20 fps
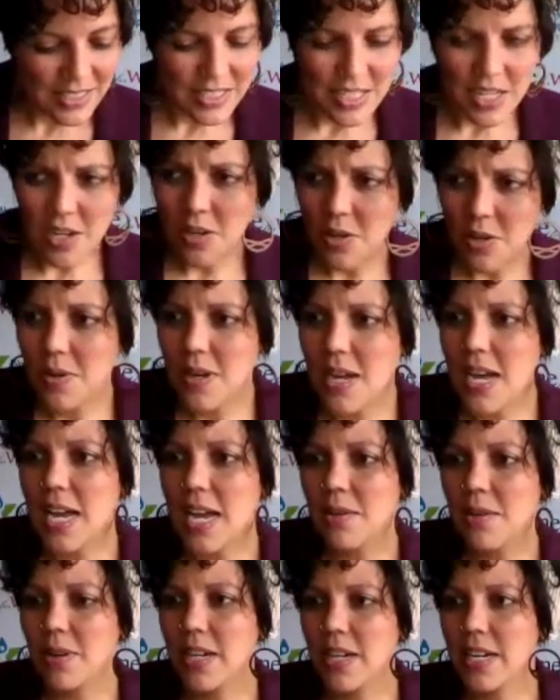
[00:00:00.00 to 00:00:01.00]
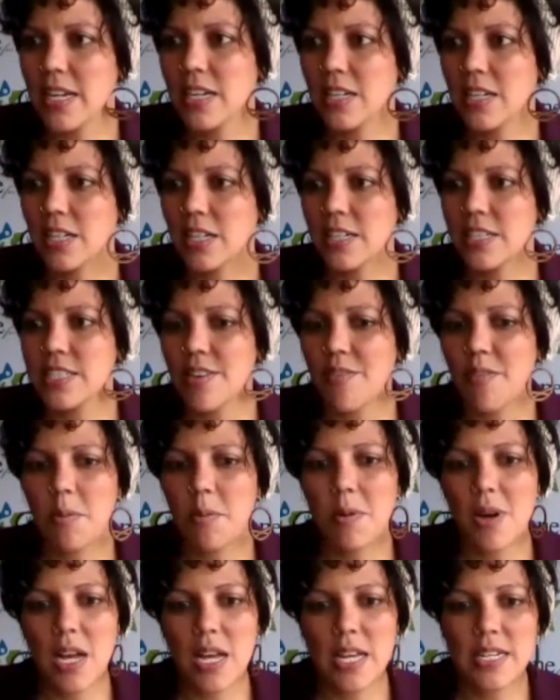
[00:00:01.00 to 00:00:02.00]
So I want to encourage
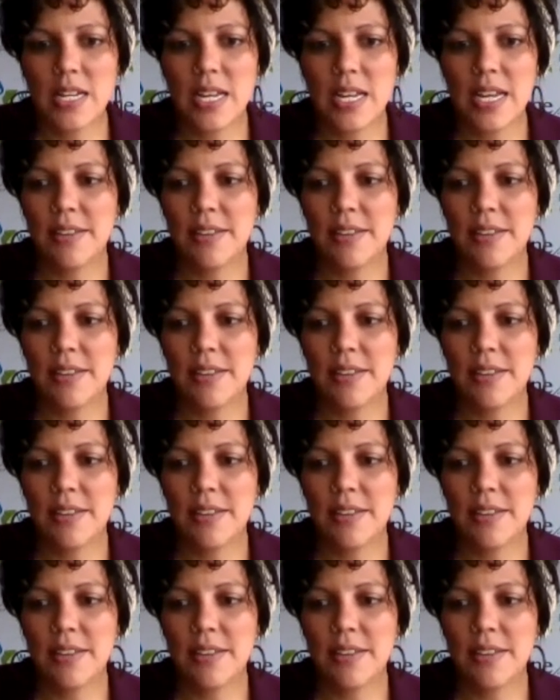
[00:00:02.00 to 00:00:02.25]
everyone,